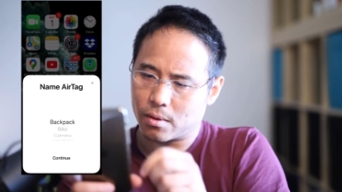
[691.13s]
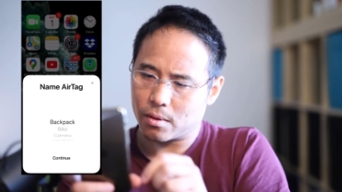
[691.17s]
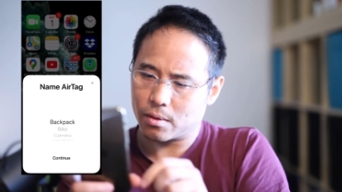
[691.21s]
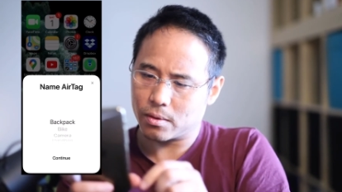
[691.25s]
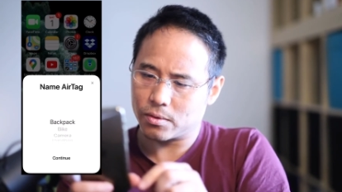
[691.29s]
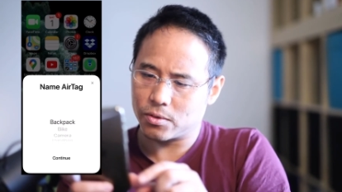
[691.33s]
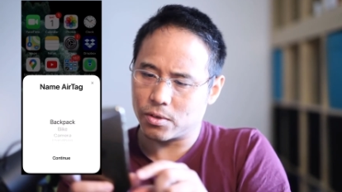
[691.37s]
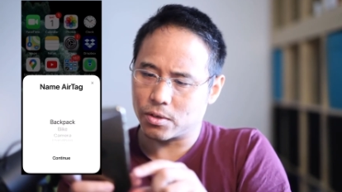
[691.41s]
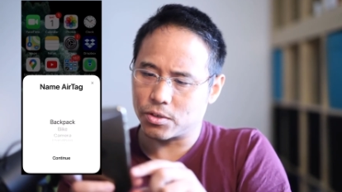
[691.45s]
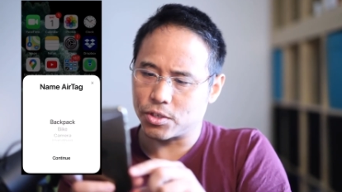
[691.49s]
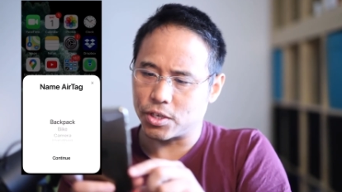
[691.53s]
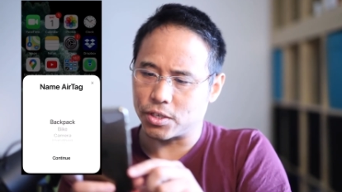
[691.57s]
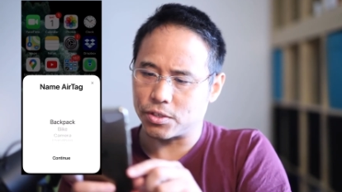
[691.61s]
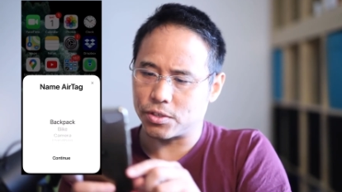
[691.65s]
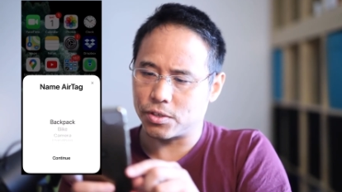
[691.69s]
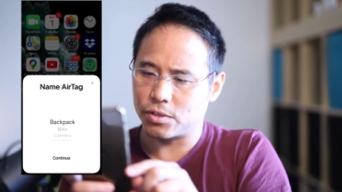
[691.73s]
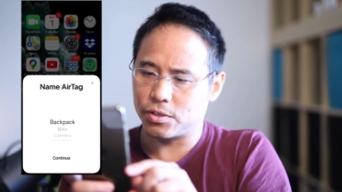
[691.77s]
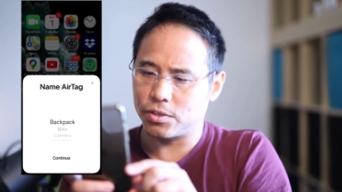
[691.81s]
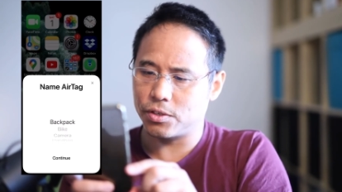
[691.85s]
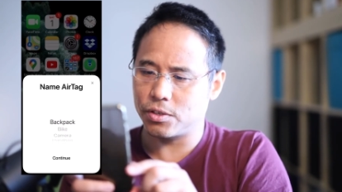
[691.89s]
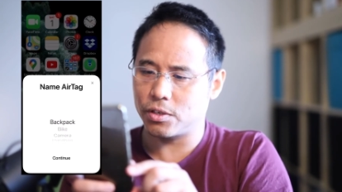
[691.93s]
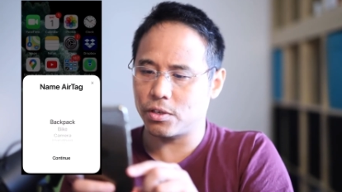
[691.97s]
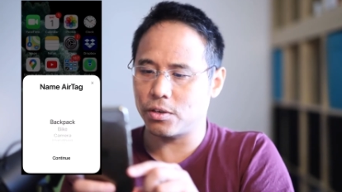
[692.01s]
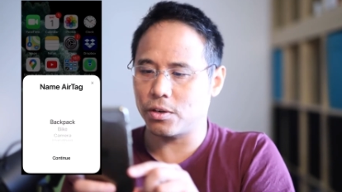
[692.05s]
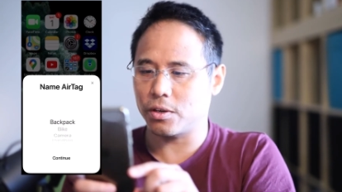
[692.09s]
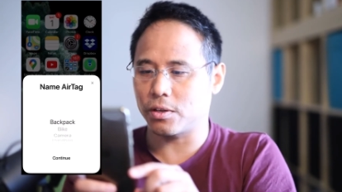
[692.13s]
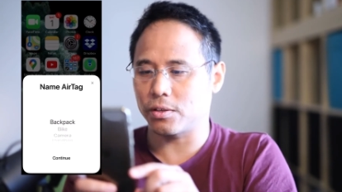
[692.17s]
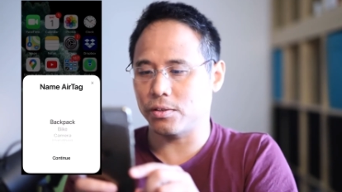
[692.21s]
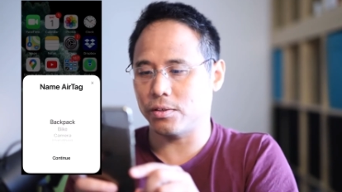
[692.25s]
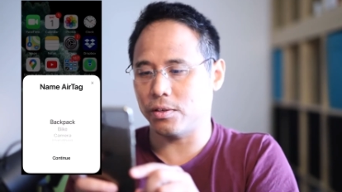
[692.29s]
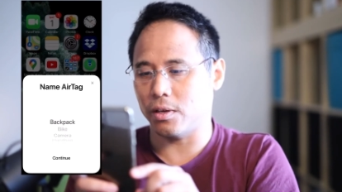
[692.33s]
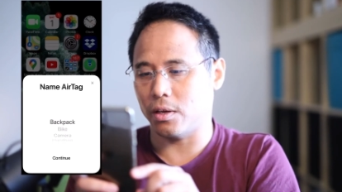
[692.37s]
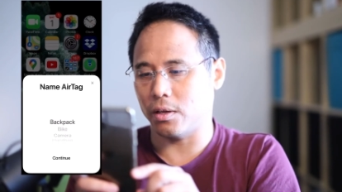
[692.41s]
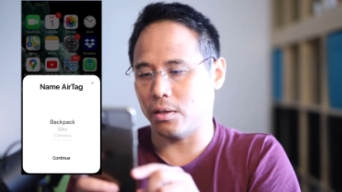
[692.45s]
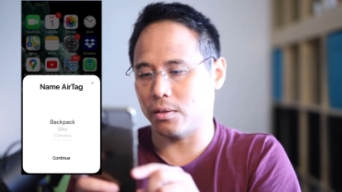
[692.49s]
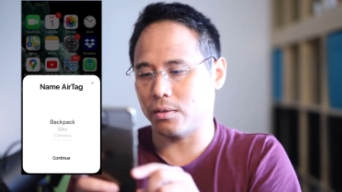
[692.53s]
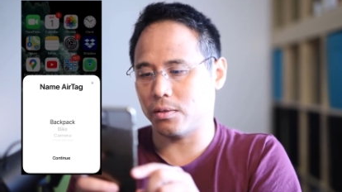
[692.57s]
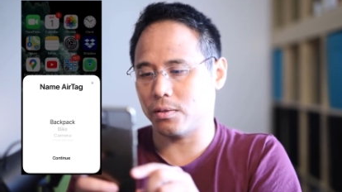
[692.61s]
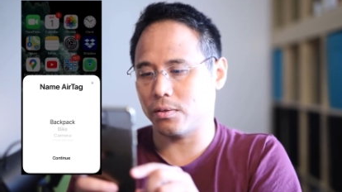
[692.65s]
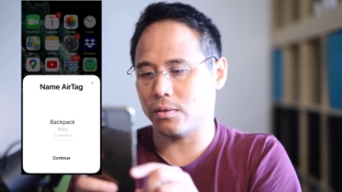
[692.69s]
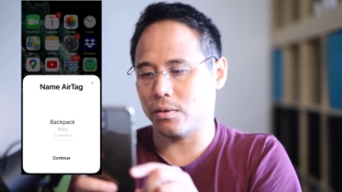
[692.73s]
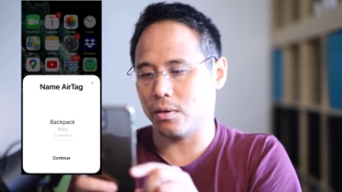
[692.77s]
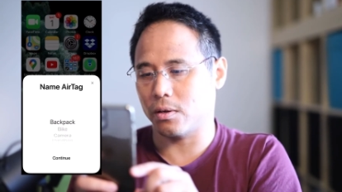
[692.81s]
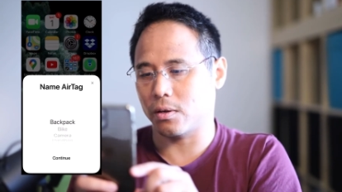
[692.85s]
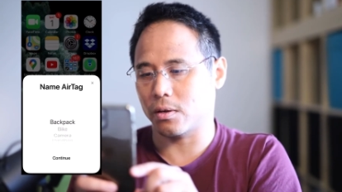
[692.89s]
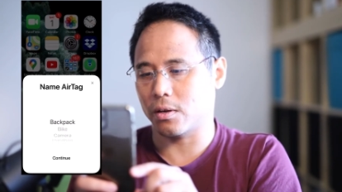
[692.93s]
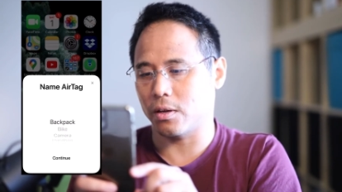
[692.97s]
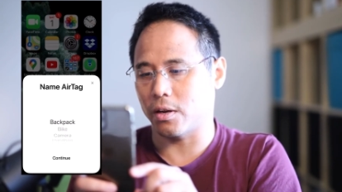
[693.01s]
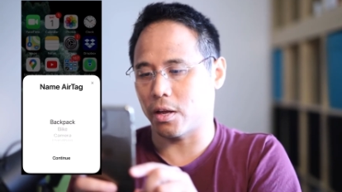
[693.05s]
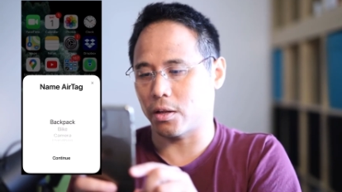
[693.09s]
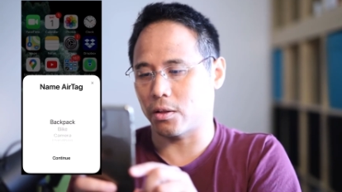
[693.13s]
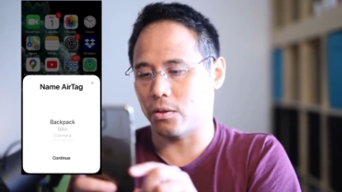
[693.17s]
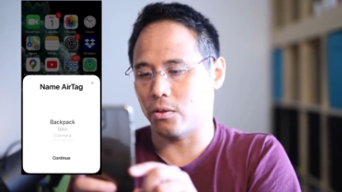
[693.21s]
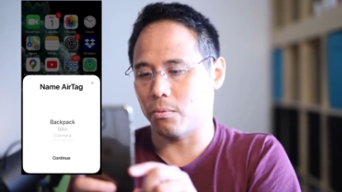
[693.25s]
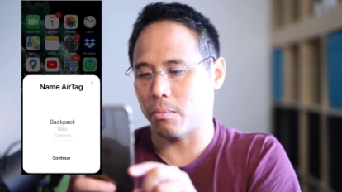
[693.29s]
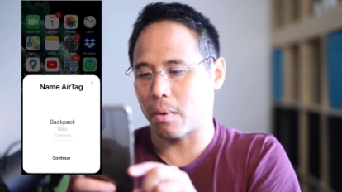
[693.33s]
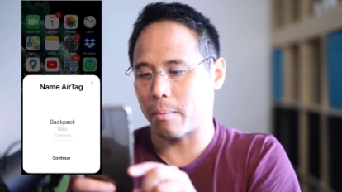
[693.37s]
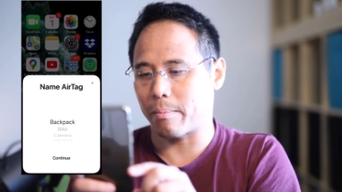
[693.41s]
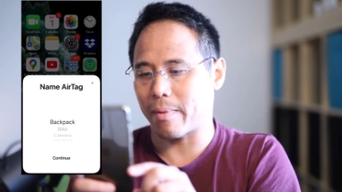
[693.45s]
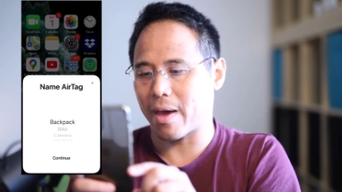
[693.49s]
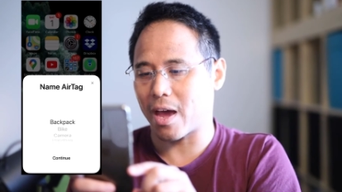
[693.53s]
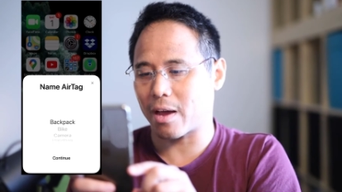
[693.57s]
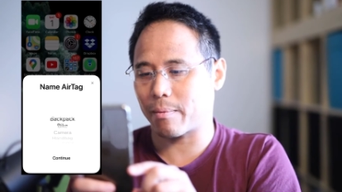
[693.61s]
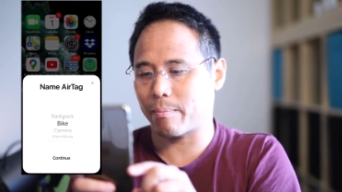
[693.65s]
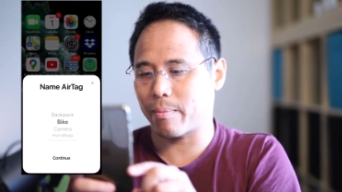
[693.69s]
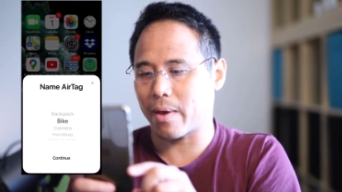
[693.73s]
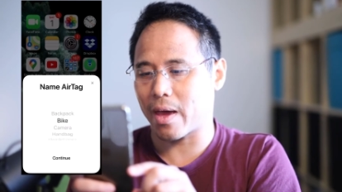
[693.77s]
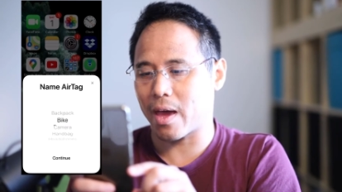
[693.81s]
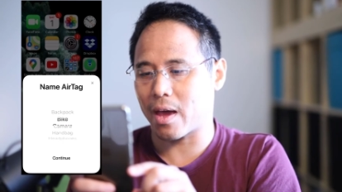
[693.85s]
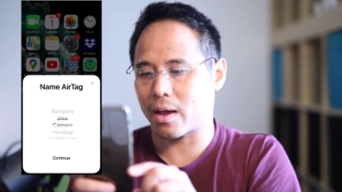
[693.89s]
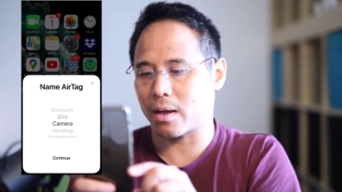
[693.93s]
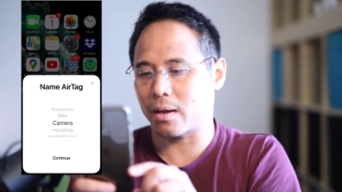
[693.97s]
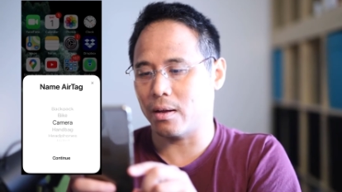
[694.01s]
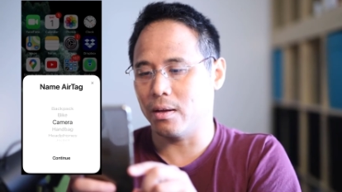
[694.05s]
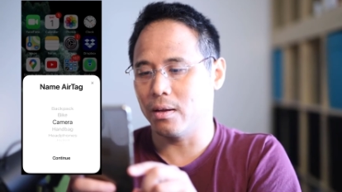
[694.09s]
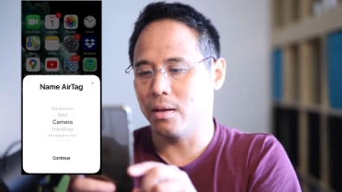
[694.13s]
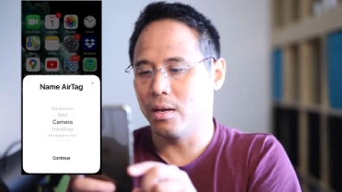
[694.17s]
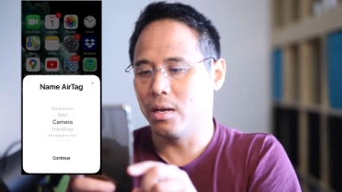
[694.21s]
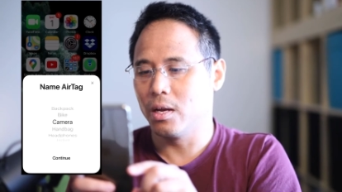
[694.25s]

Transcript: suggestions here. You can say it's connected to my backpack,